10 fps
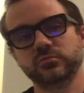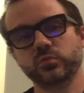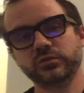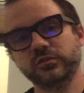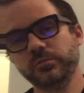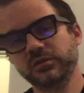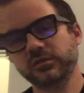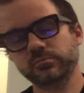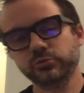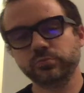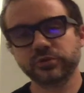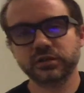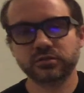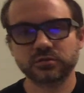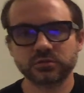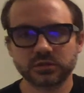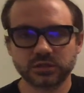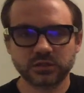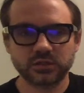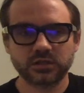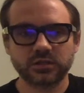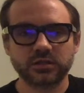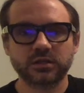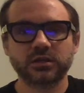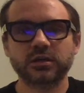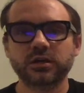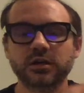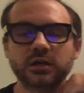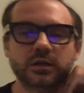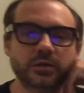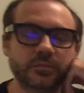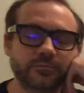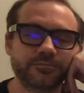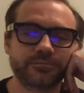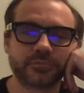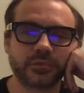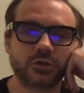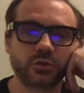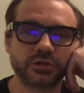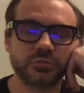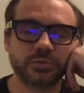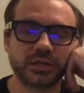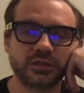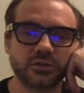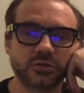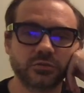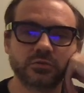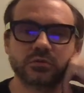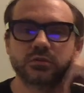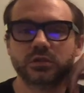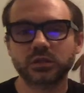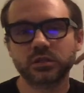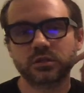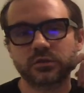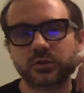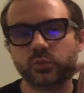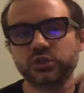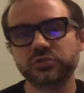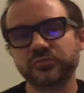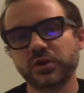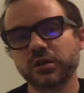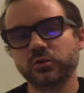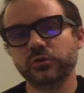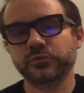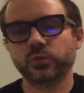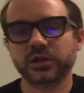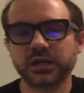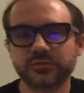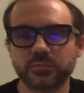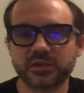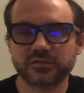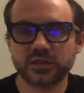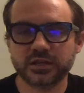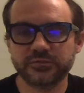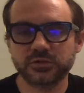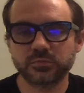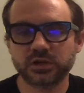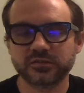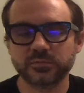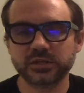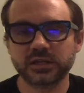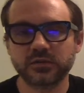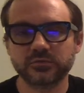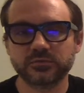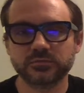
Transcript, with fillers: What's the basic blueprint, um, according to Plato, that we should follow if we want to have the best life you could possibly have?